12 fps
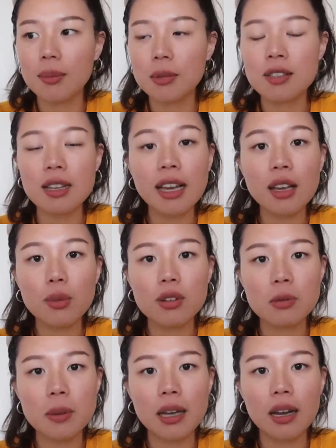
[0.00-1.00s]
Second
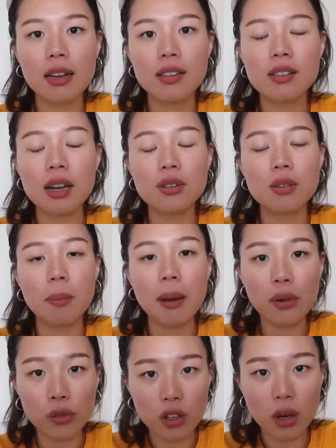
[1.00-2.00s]
was because I was
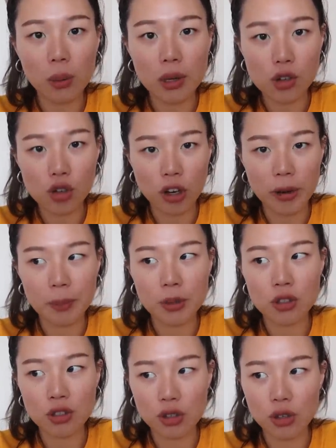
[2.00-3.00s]
about to go on a trip
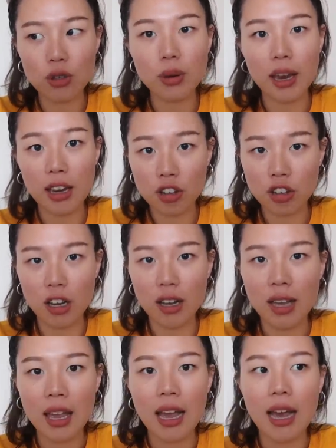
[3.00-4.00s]
to
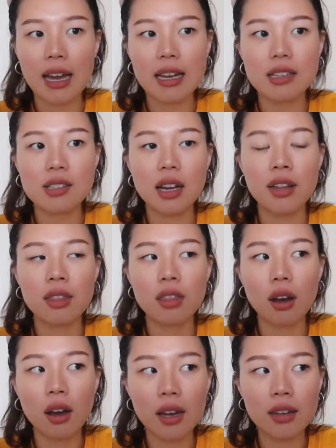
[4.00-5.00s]
Asia, and I
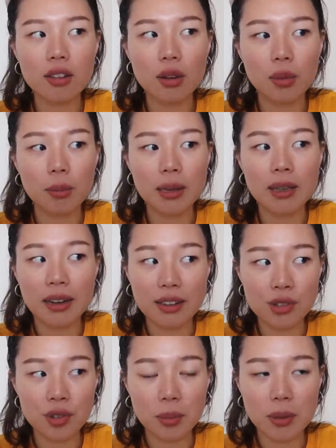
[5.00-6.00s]
thought it would be
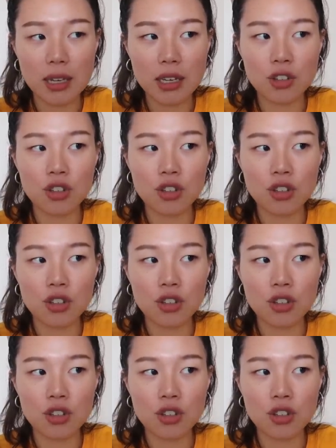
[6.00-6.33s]
nice for me